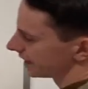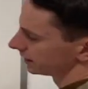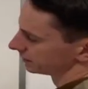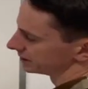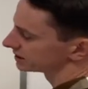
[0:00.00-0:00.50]
in
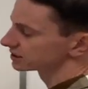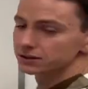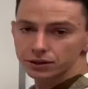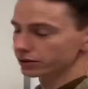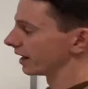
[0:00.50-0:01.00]

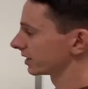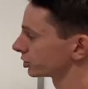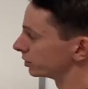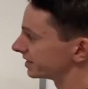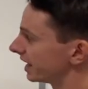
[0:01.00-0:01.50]
elements little
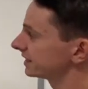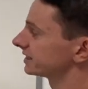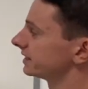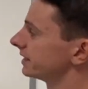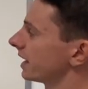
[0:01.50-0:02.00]
x, or it
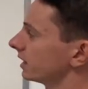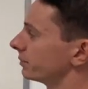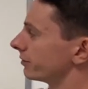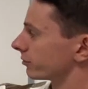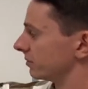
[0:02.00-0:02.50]
takes in an
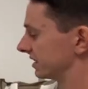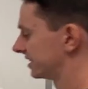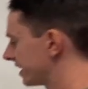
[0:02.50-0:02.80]
element from the